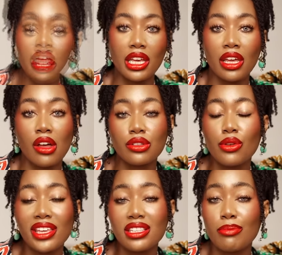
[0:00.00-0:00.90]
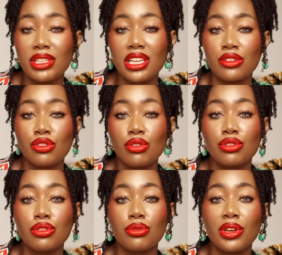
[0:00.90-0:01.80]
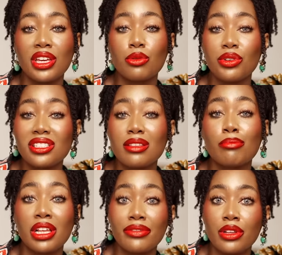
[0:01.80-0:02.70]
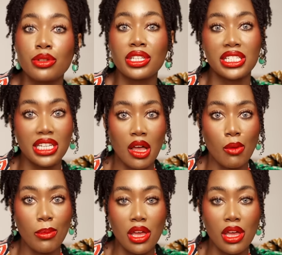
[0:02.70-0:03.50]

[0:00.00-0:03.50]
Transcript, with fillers: it also has the potential to increase the blood flow to the scalp.